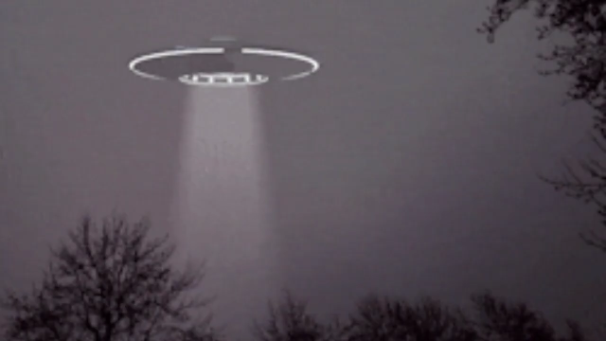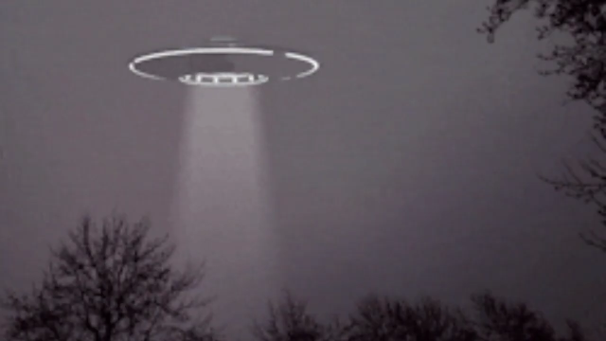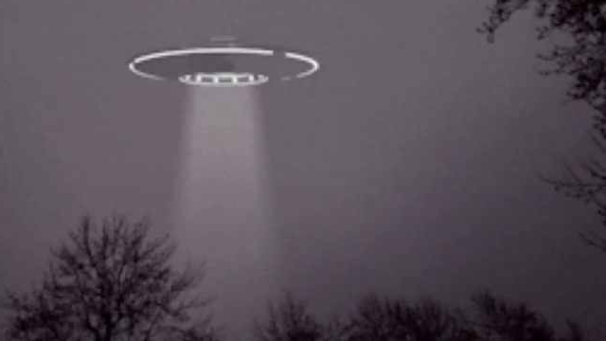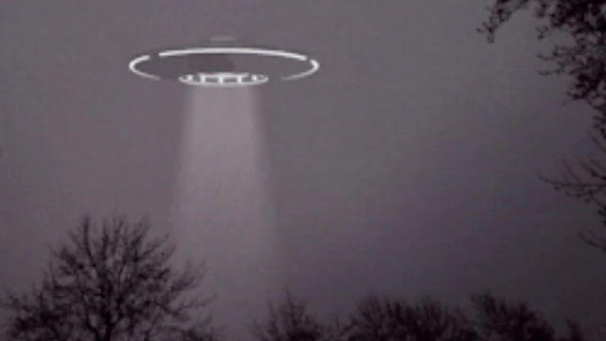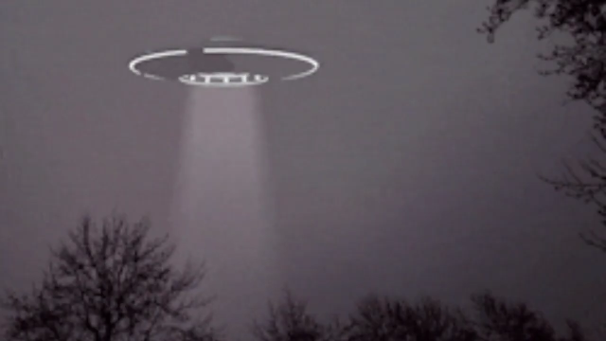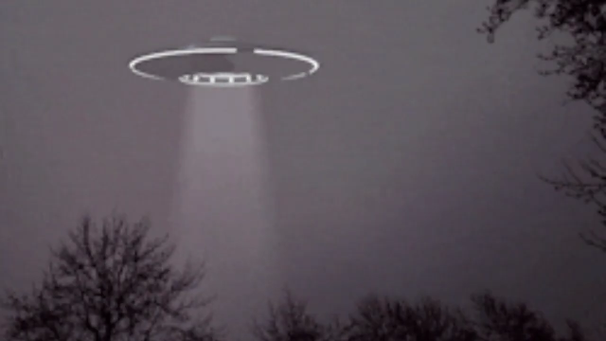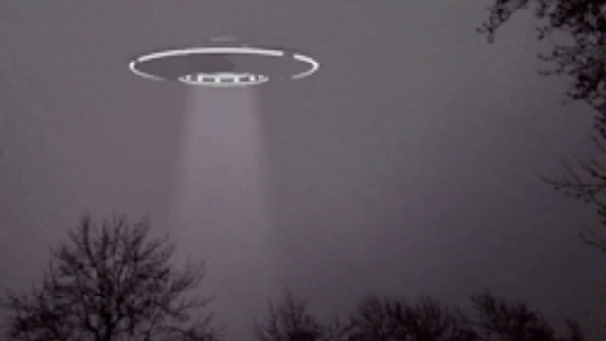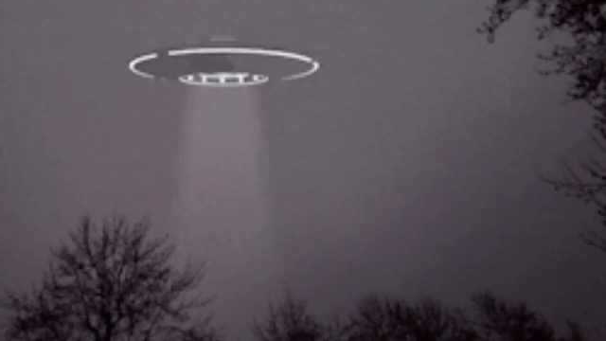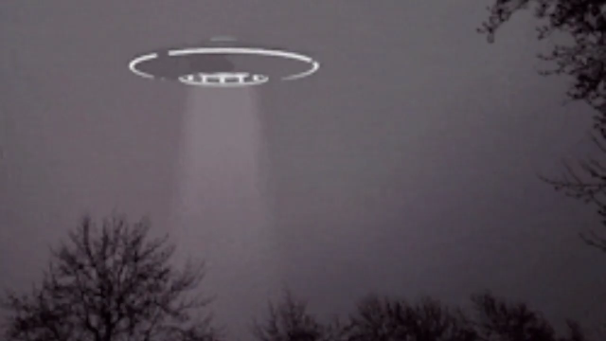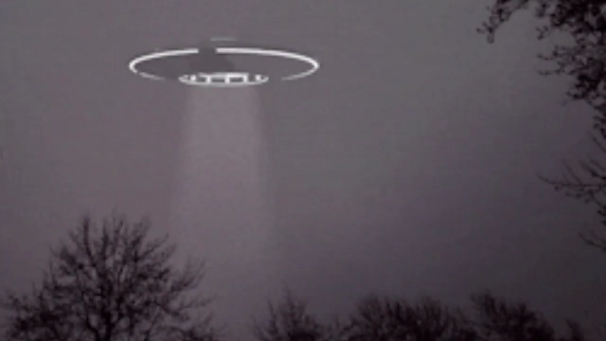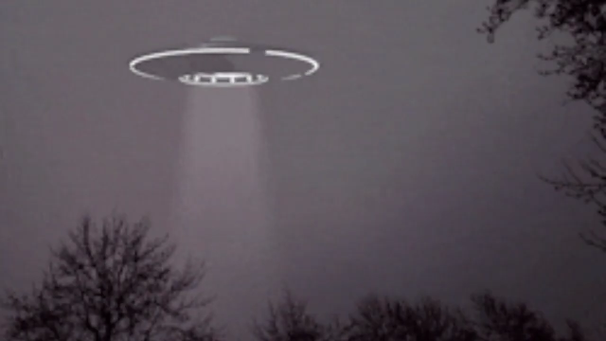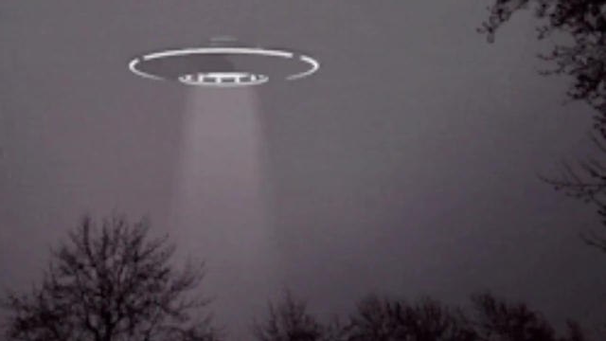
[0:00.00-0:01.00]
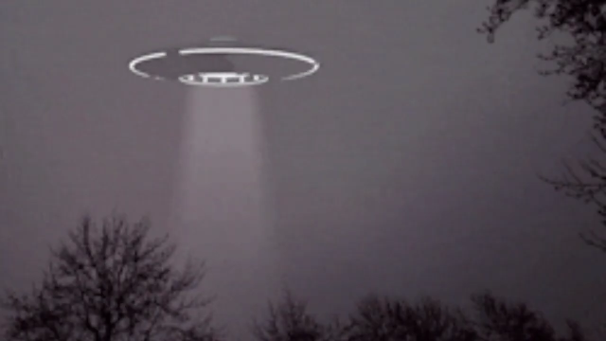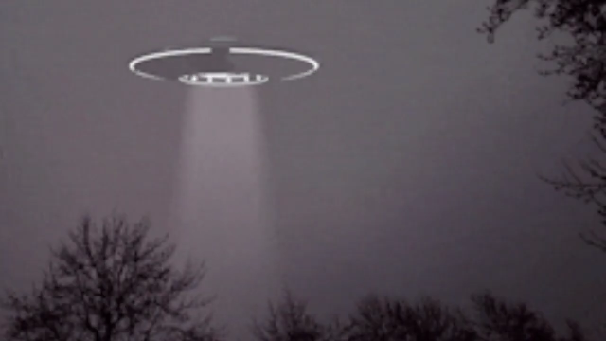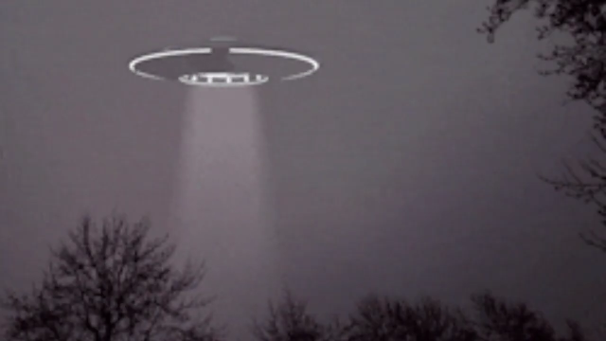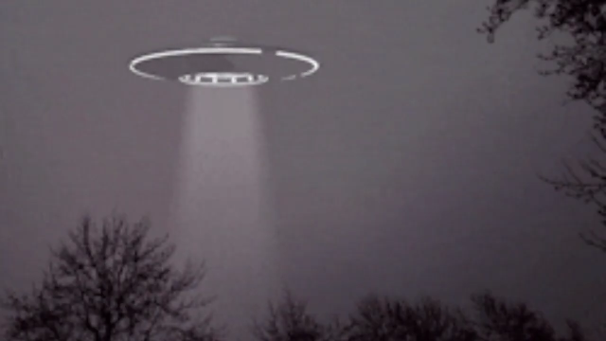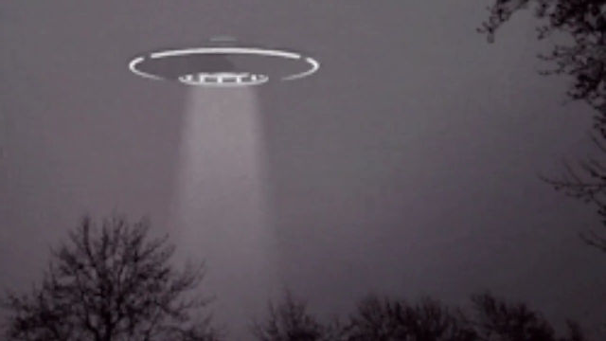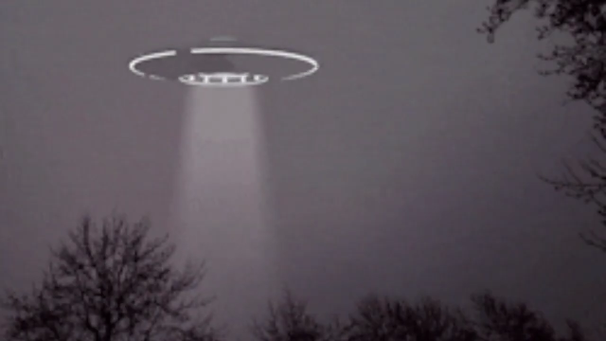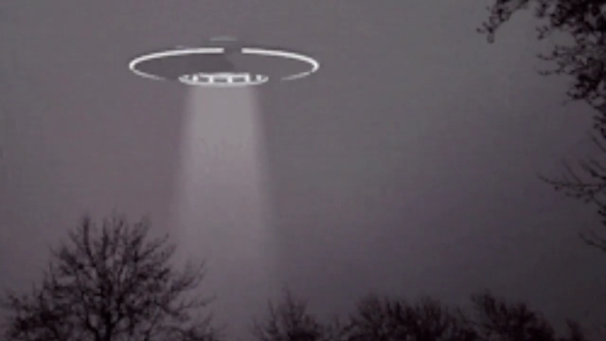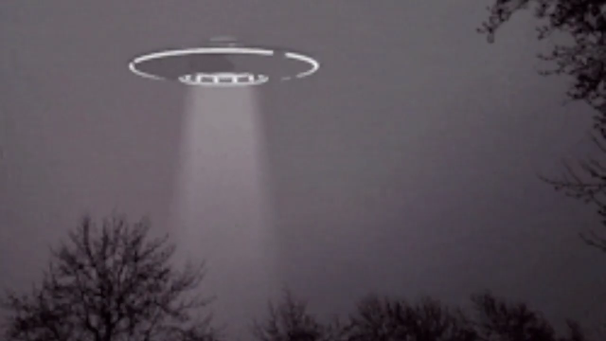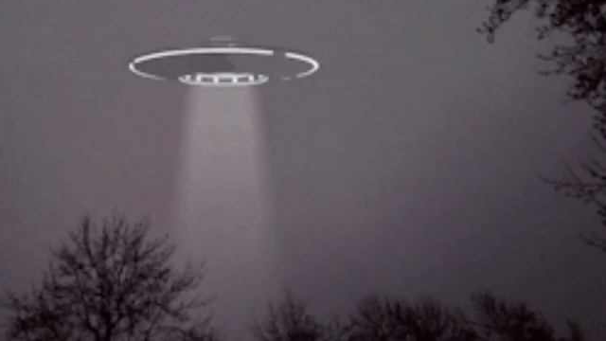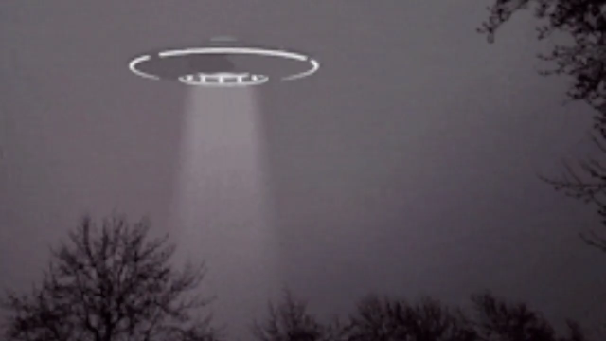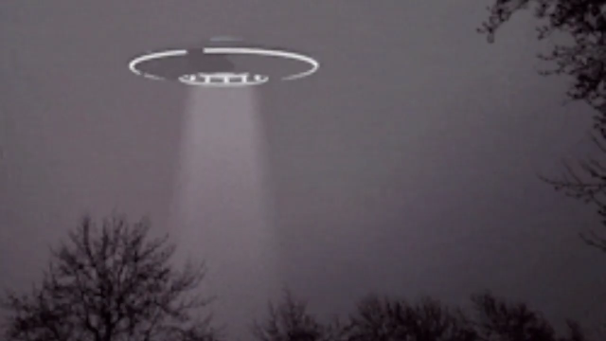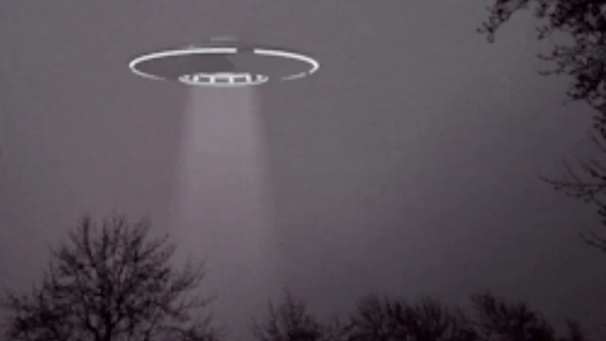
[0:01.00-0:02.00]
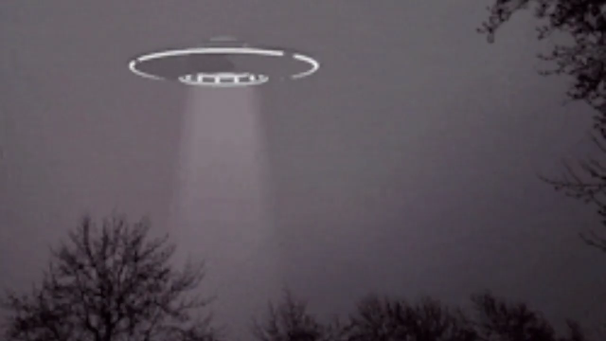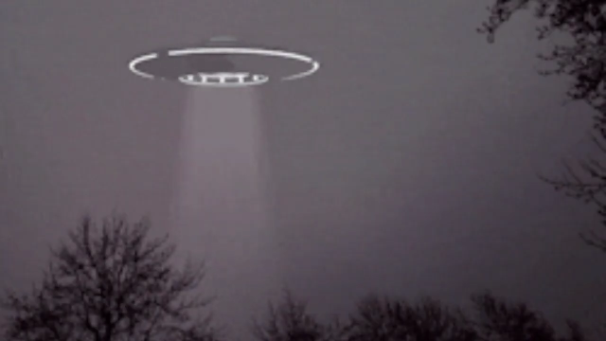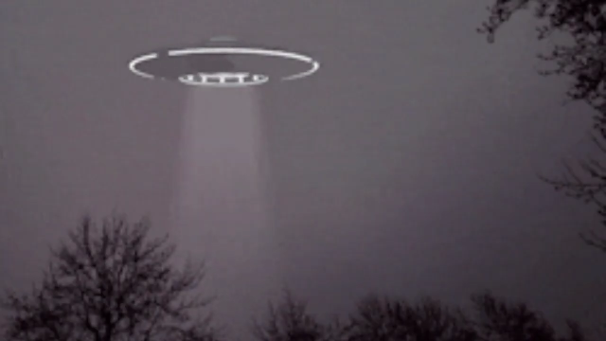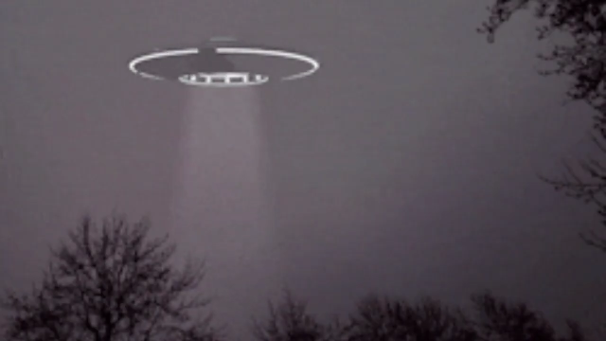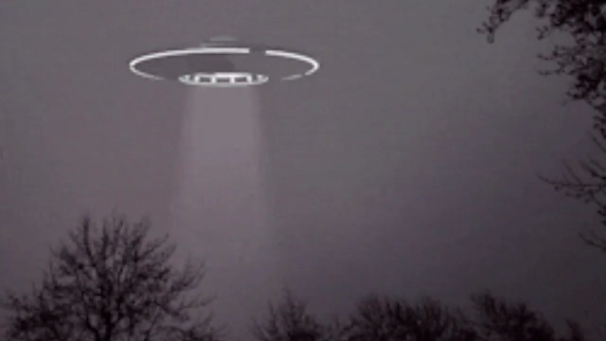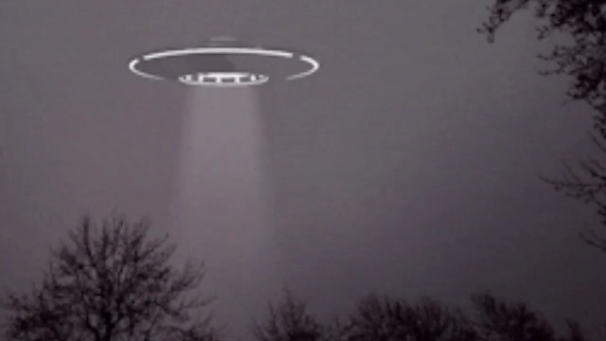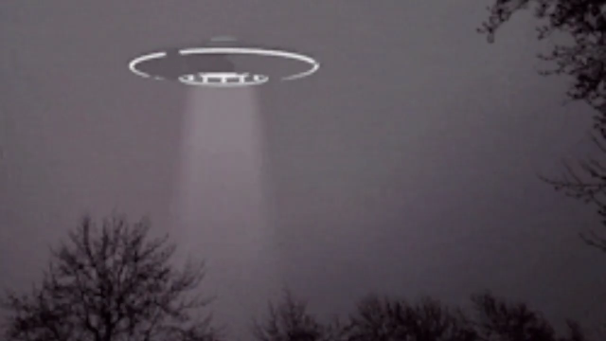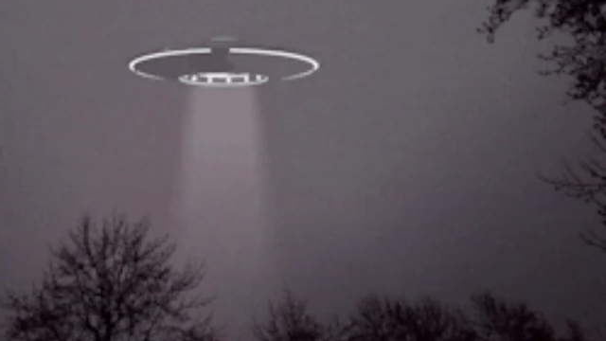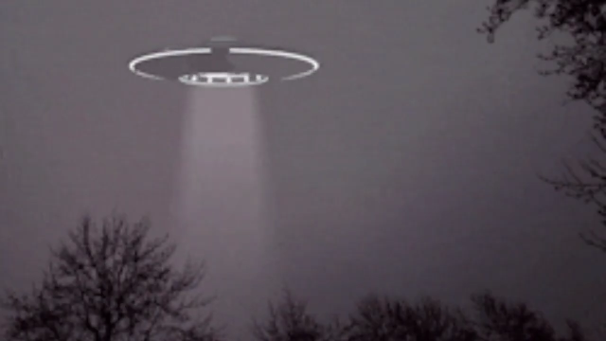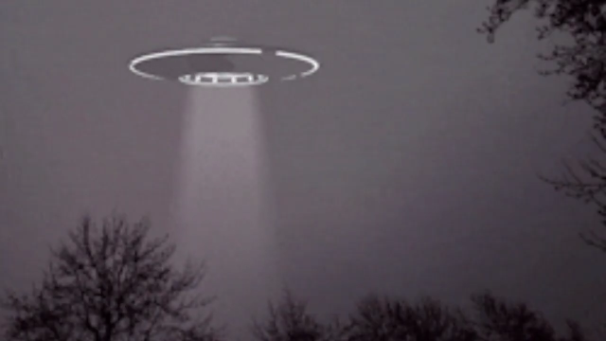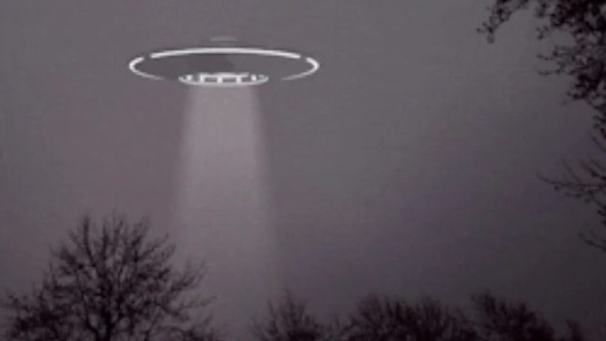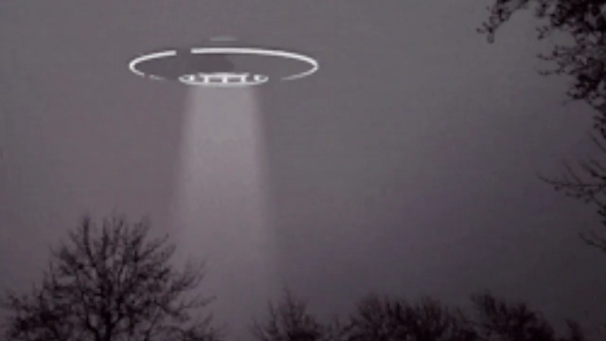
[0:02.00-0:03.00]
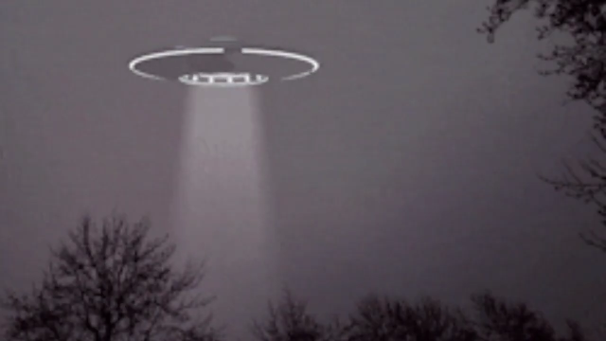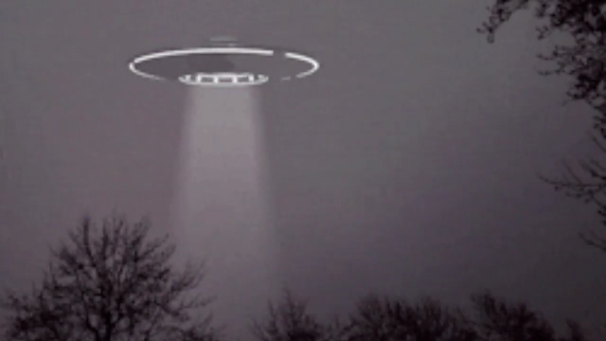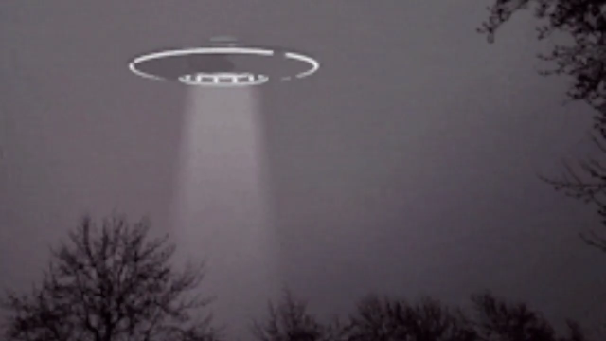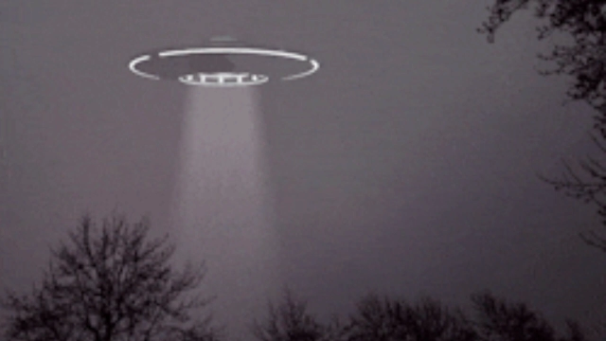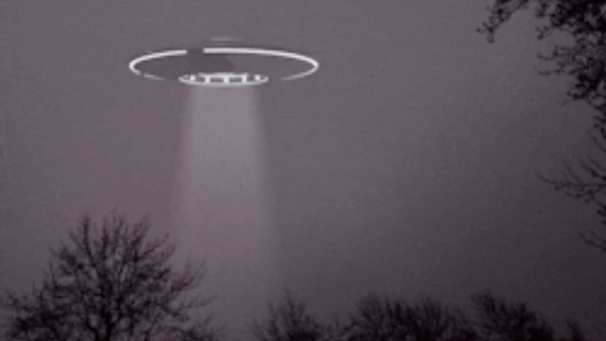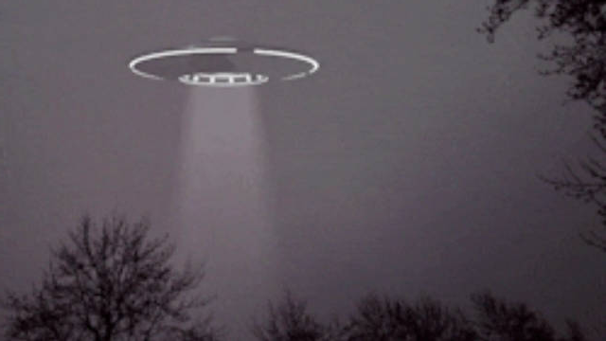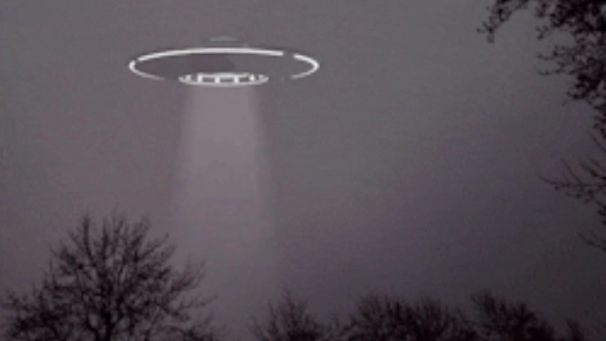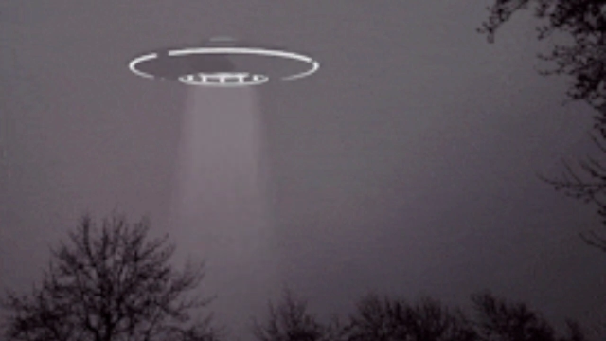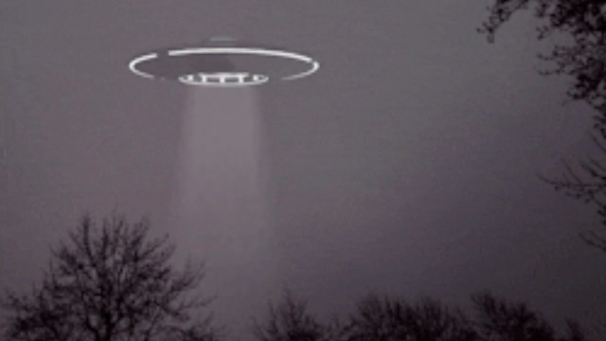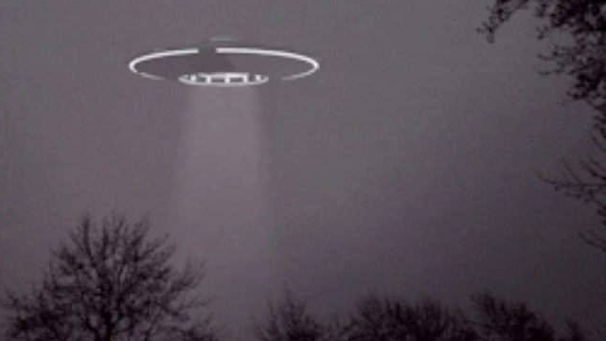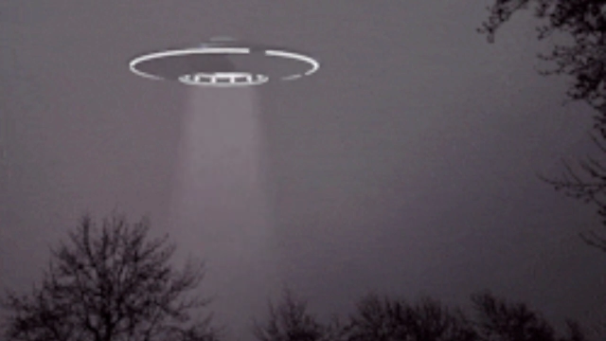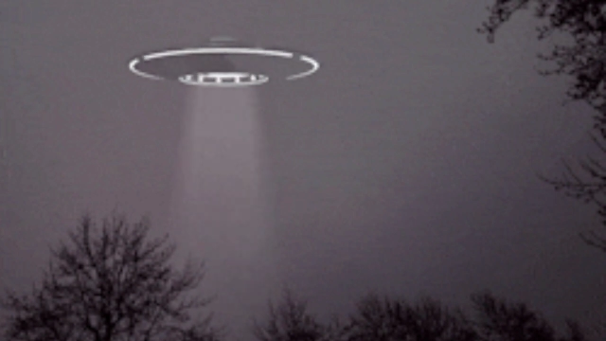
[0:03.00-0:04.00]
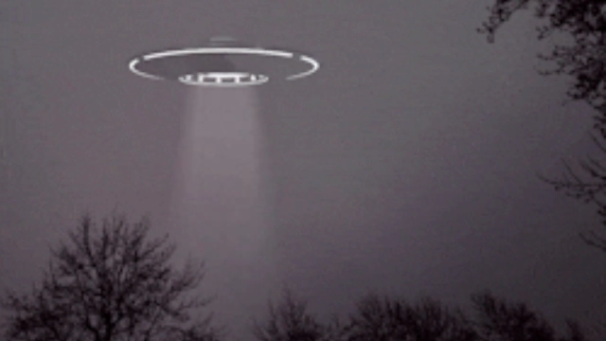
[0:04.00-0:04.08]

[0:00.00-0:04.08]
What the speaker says: (no speaker visible)